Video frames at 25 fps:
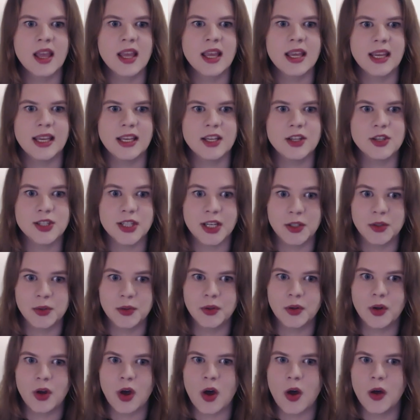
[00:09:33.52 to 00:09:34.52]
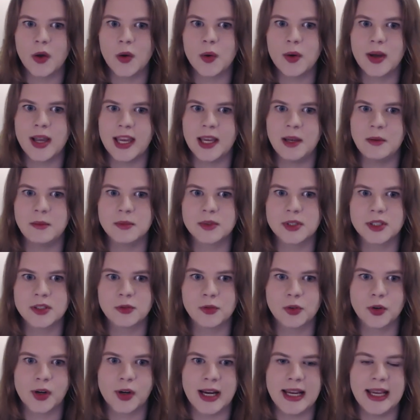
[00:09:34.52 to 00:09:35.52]
In general, urql aims
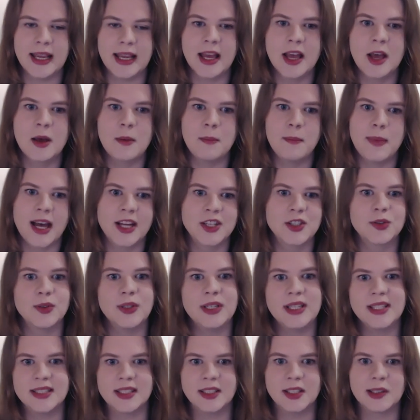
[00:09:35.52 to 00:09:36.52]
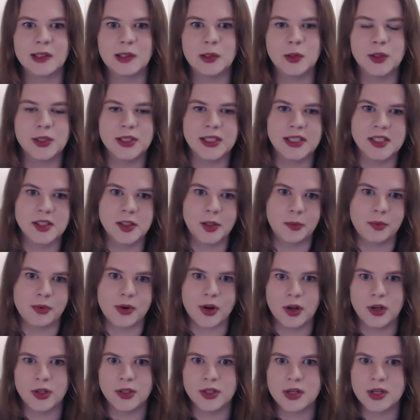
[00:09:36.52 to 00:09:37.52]
for a batteries-included
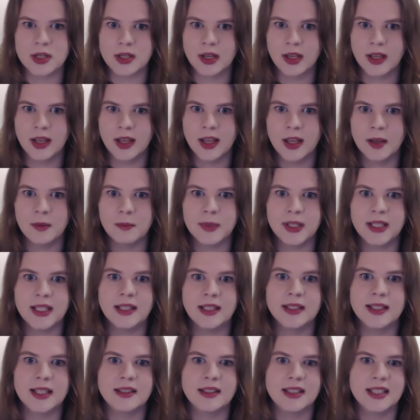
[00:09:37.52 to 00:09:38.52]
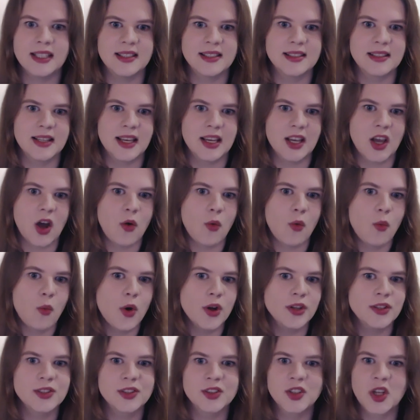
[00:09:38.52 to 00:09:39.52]
approach, meaning that it's like a
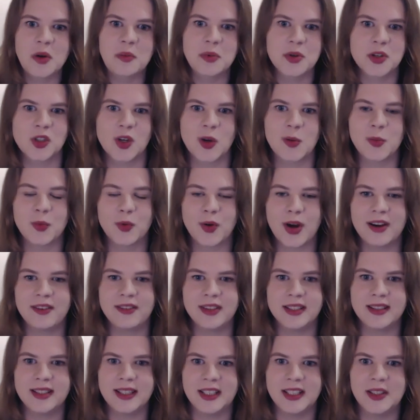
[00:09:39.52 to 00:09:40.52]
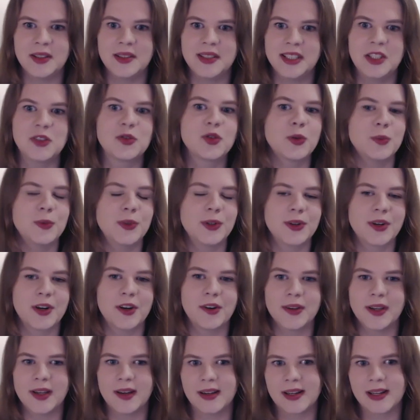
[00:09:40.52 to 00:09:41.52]
one-stop shop for everything you need from your
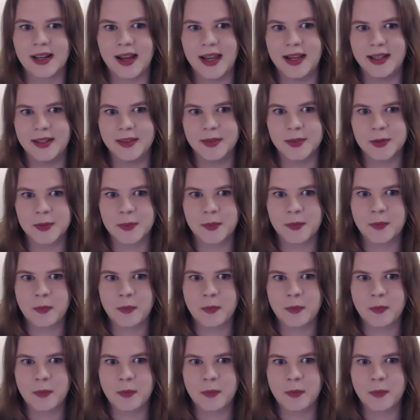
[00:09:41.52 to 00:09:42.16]
GraphQL client.